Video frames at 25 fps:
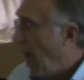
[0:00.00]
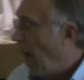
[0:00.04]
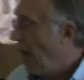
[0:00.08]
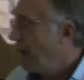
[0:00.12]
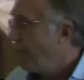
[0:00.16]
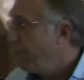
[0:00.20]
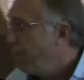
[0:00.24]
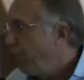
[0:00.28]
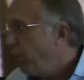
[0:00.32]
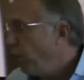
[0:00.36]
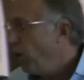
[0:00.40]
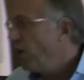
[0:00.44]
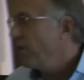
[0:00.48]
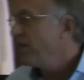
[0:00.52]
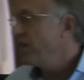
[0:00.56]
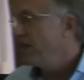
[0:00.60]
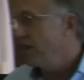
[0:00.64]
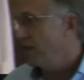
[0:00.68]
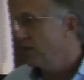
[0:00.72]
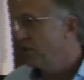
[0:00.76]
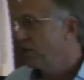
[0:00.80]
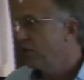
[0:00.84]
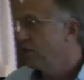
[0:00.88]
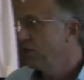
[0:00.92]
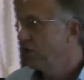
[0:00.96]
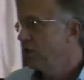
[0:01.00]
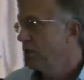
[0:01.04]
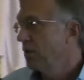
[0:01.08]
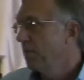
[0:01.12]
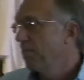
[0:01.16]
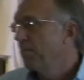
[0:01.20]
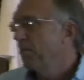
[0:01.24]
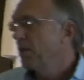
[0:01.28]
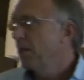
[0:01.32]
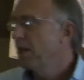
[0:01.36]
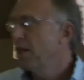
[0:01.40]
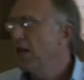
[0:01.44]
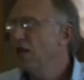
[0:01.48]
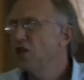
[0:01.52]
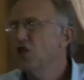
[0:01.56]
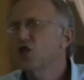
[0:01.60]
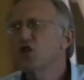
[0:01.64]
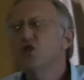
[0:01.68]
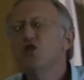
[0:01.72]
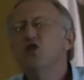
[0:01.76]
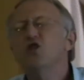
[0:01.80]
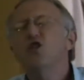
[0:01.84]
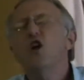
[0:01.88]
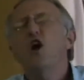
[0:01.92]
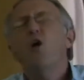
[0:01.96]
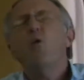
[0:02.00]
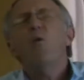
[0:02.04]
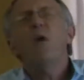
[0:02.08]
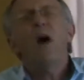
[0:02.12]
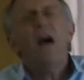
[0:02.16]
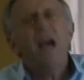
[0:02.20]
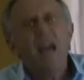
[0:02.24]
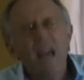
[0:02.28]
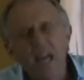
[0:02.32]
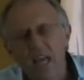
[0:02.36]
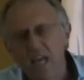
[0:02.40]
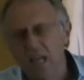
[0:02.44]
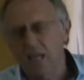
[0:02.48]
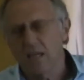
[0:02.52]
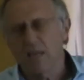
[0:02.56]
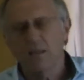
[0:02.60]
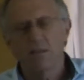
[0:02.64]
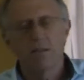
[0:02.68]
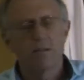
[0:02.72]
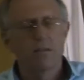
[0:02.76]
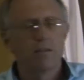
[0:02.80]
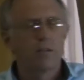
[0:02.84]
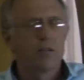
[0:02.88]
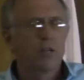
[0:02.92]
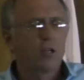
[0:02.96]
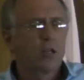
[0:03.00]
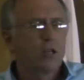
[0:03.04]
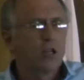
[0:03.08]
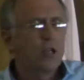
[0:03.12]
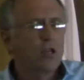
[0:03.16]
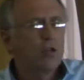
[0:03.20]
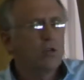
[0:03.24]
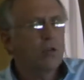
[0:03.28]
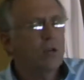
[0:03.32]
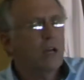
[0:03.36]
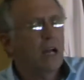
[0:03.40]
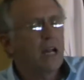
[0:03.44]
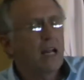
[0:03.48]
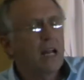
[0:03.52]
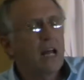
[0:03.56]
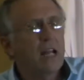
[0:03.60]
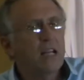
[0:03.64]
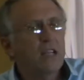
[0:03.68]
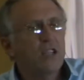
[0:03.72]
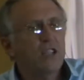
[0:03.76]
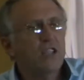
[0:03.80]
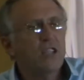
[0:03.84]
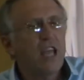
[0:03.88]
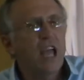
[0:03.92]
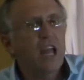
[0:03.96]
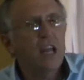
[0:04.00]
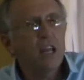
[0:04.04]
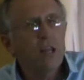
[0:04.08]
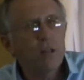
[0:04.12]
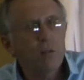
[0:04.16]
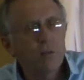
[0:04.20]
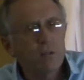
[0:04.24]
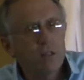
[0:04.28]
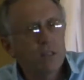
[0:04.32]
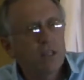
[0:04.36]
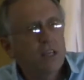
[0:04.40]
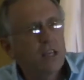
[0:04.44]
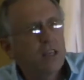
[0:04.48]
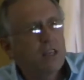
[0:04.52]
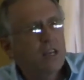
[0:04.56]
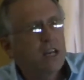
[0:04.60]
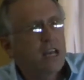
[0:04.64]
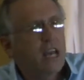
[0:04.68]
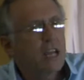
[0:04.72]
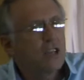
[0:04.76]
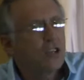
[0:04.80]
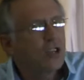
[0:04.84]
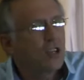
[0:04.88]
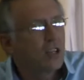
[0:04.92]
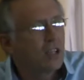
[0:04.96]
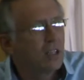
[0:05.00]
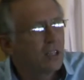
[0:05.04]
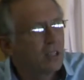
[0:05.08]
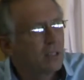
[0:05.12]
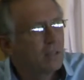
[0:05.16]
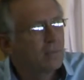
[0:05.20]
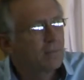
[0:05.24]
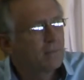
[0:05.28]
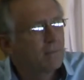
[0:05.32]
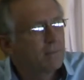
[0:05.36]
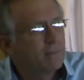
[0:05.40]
And for this, there's no way you can understand it in the natural.